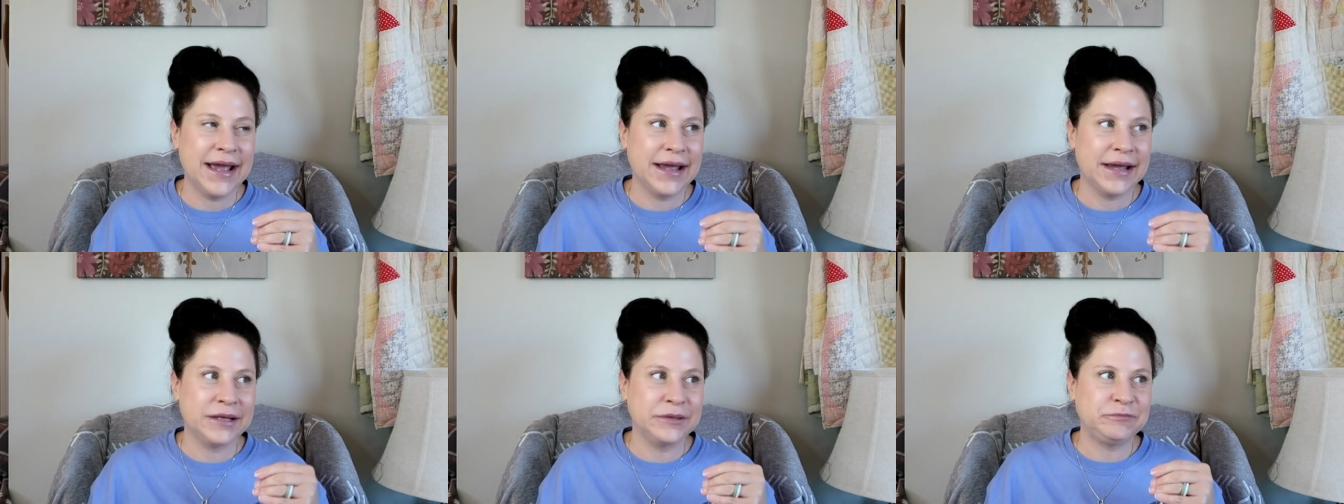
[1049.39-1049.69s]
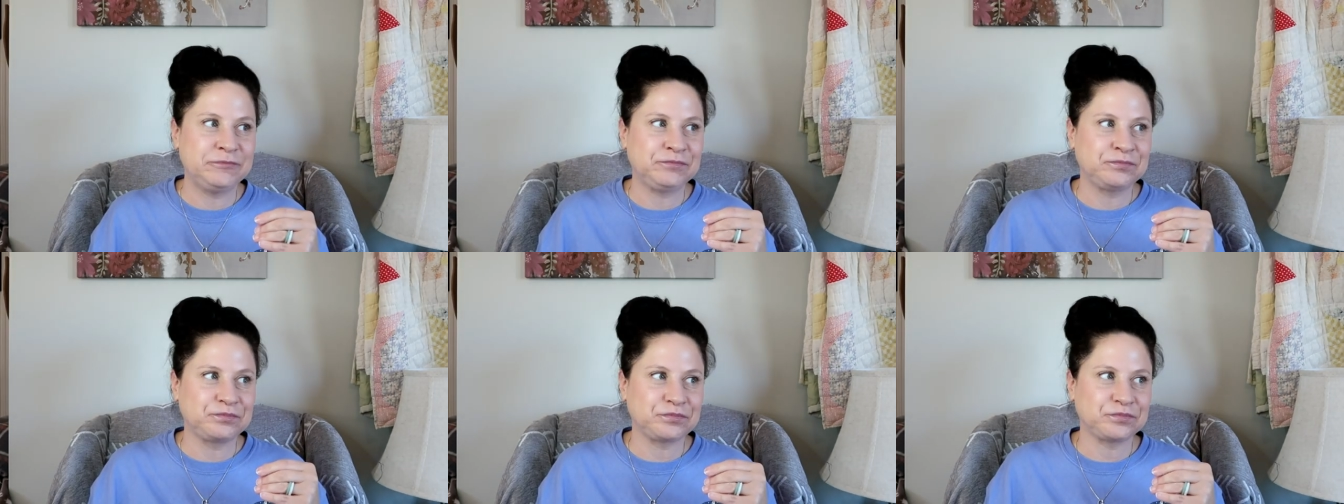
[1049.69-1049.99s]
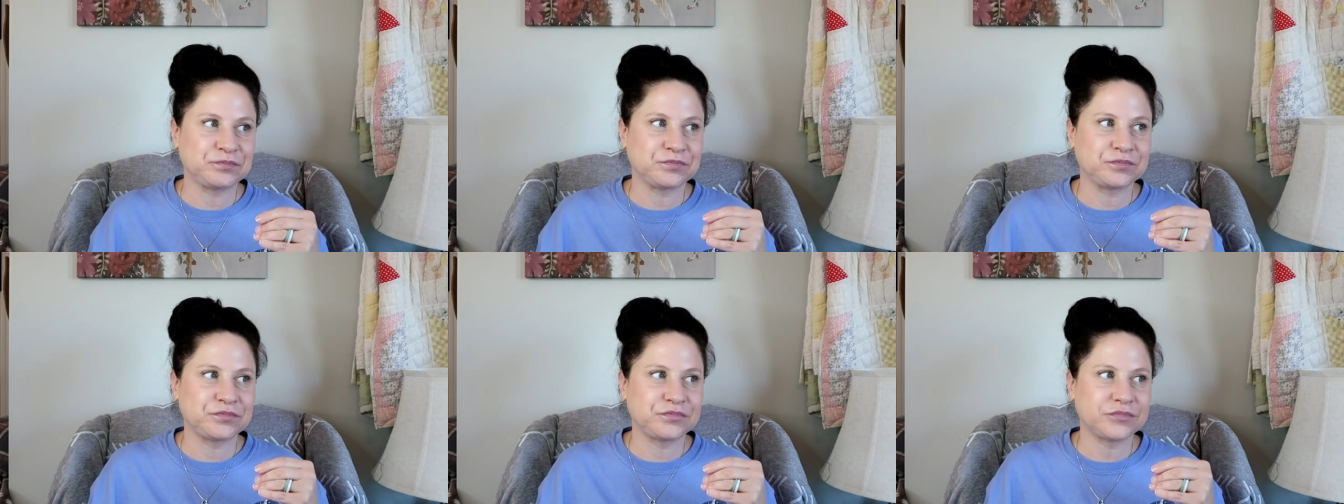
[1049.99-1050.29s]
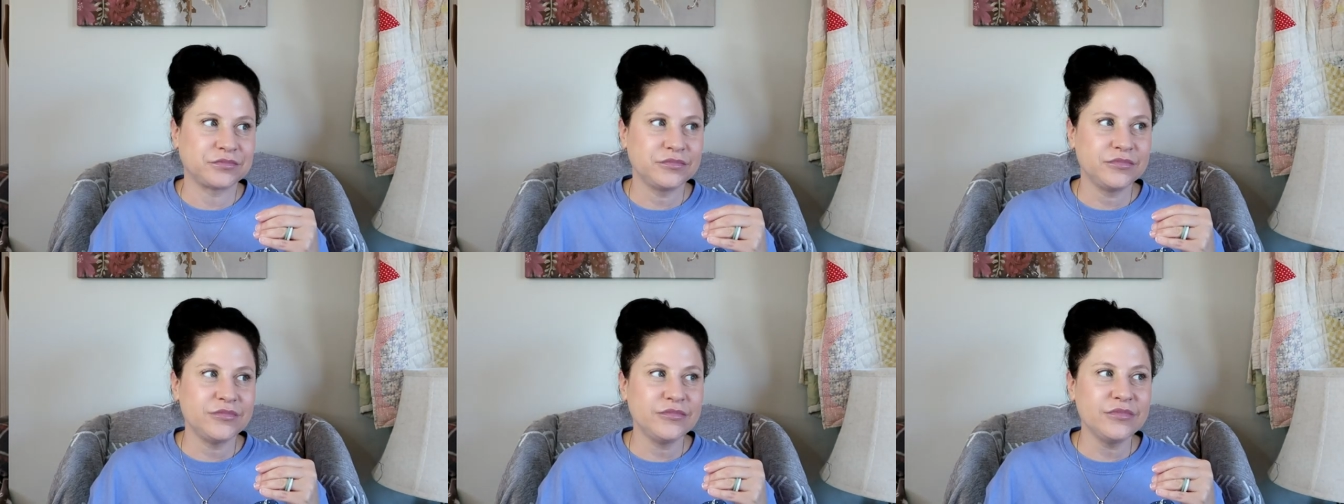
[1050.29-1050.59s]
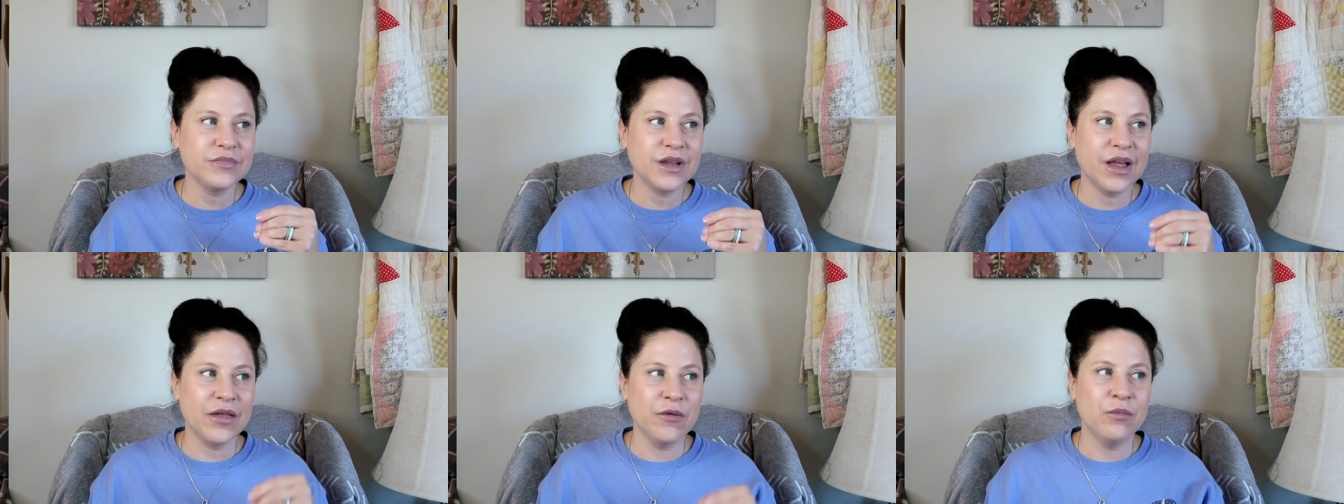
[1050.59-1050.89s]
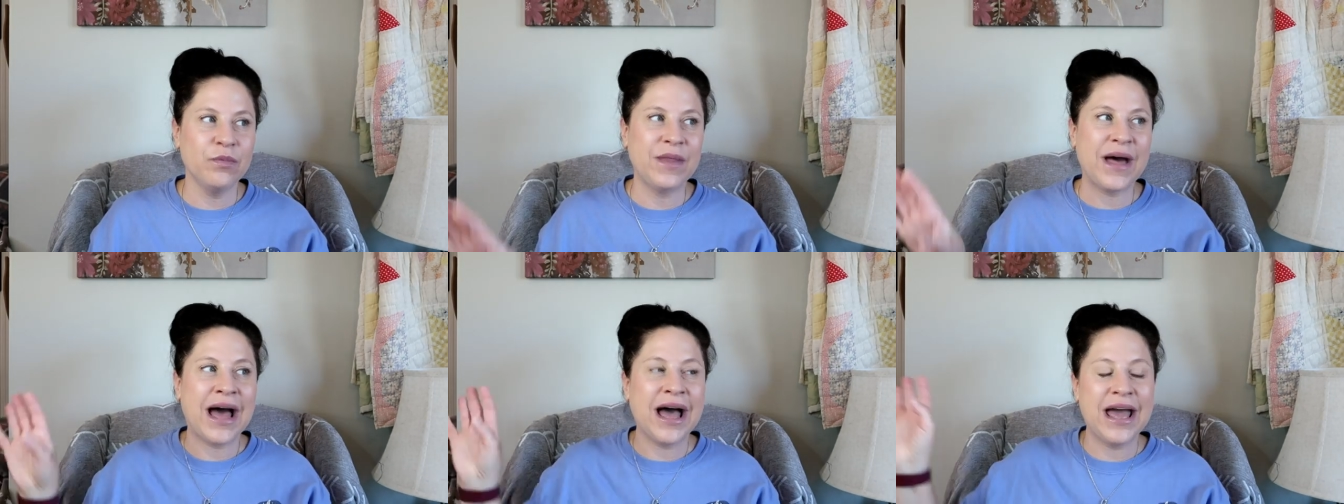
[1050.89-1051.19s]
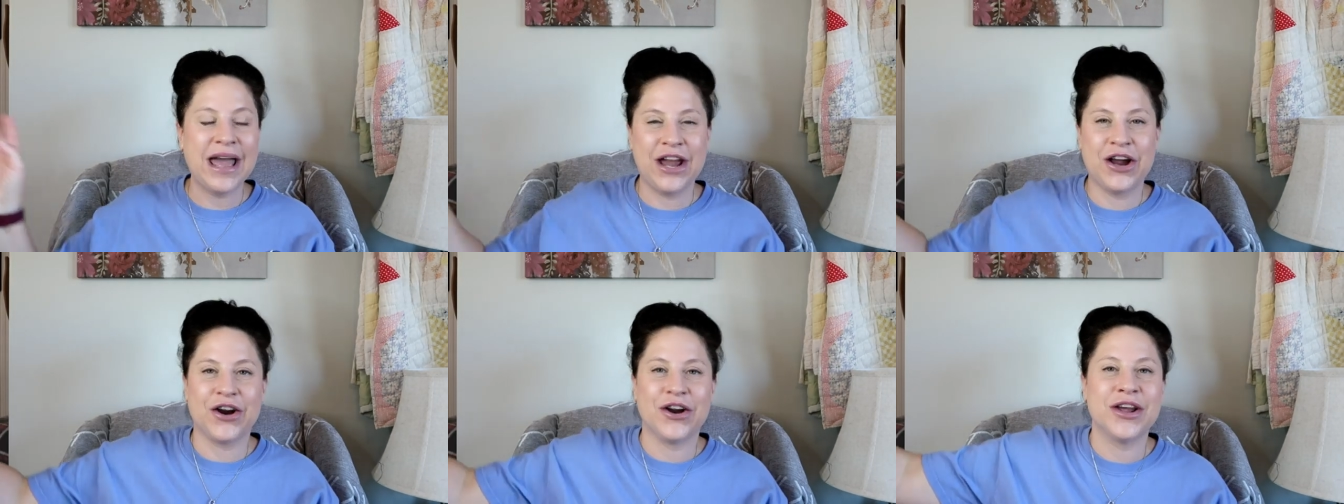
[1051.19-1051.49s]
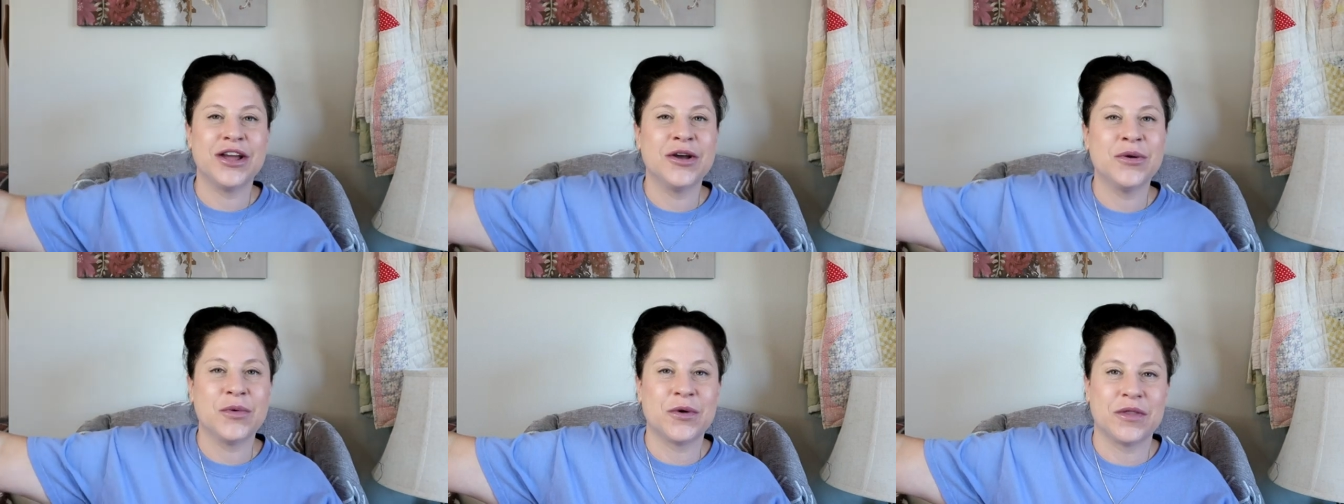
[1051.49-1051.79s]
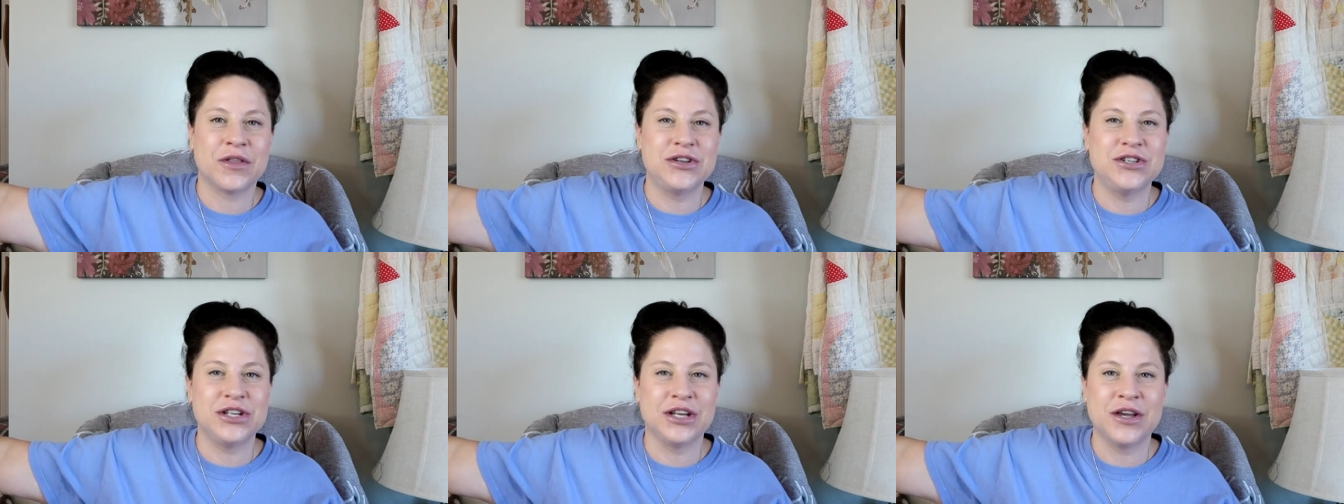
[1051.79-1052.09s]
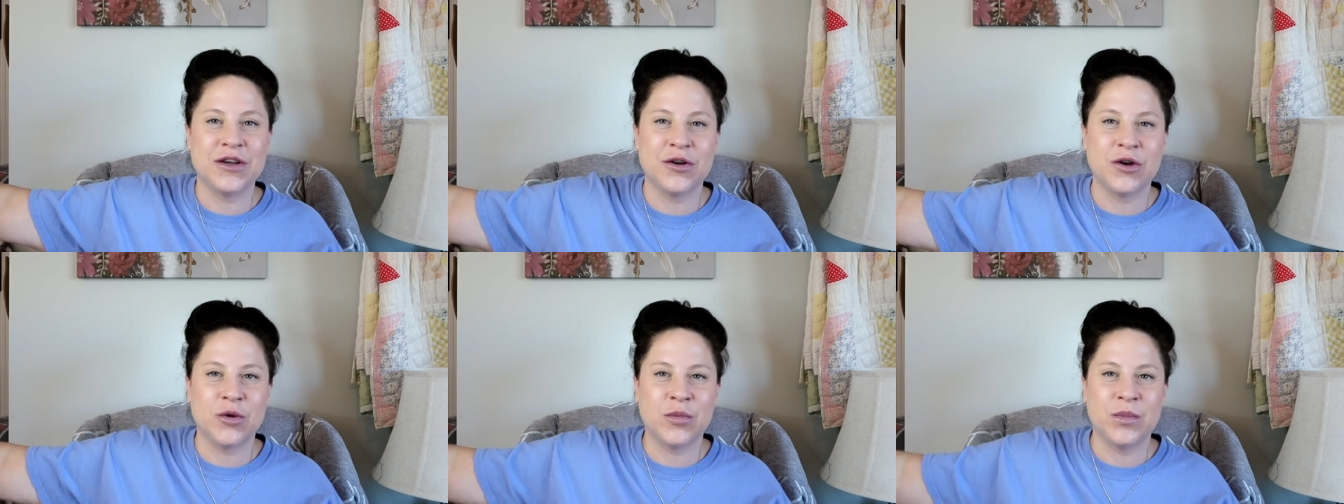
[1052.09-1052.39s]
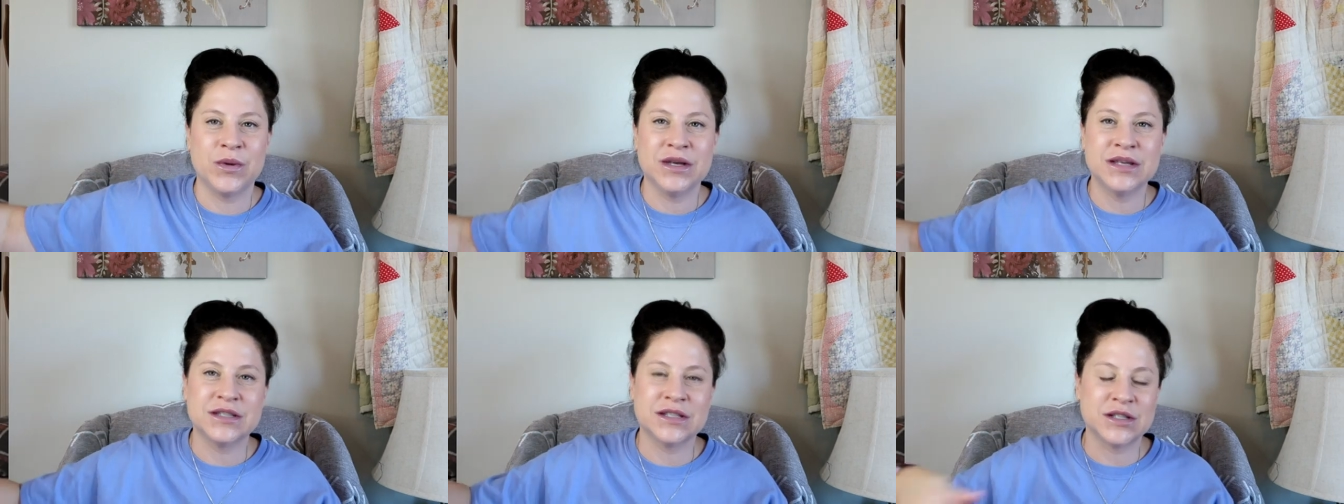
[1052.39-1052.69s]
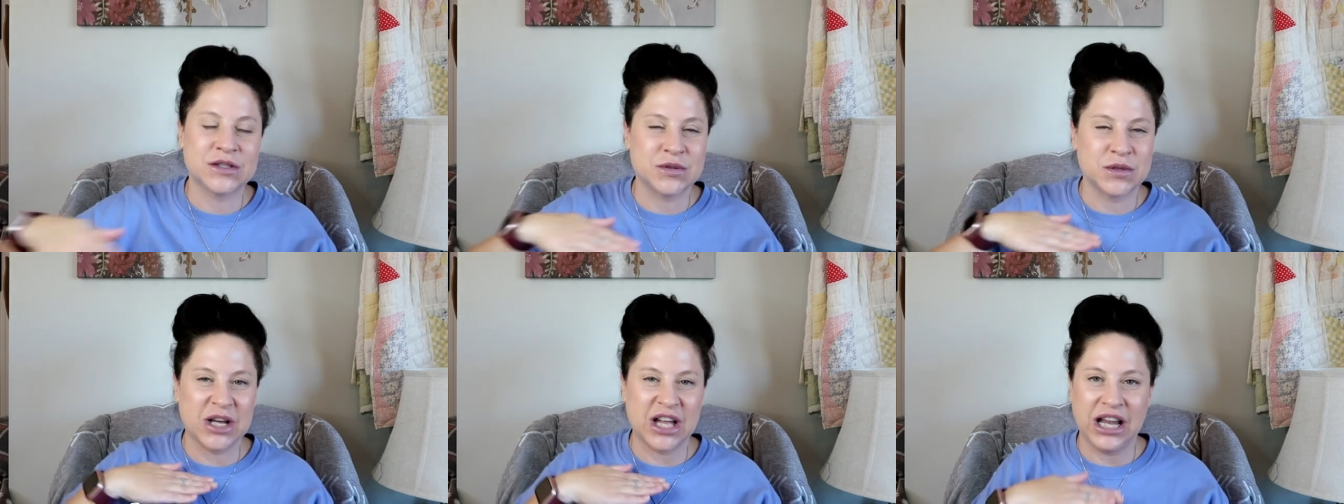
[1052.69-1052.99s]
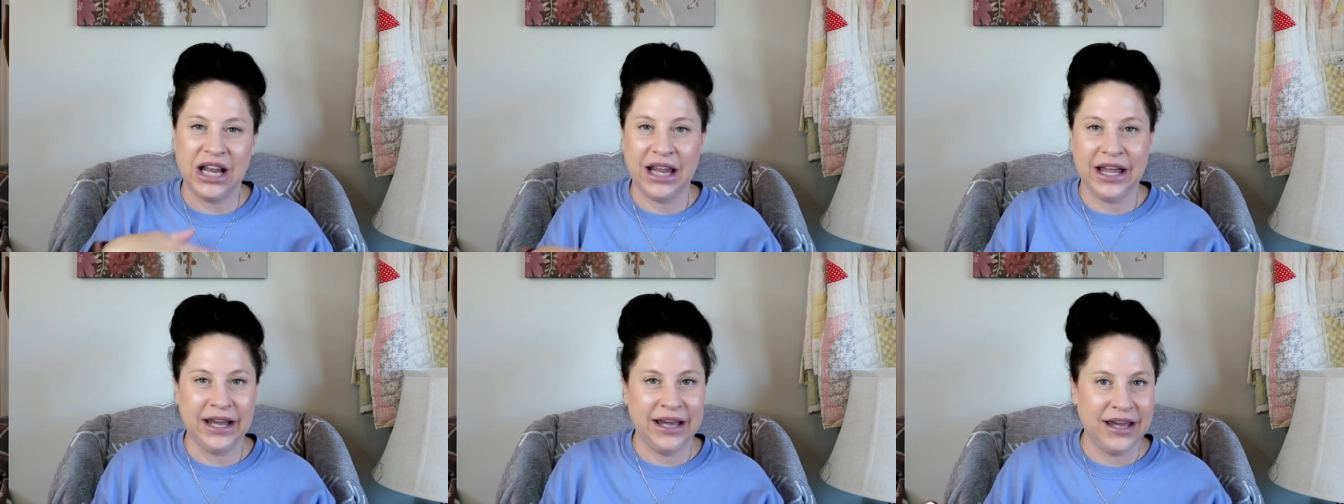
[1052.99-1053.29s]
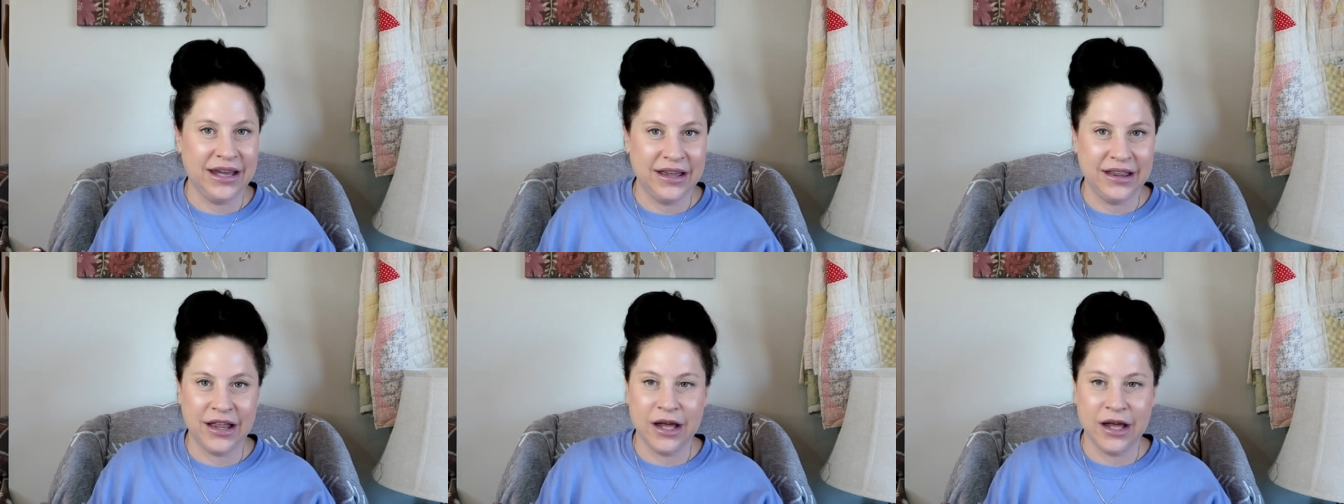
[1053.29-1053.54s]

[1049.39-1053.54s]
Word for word: And that area where the chicken coop is, is clay.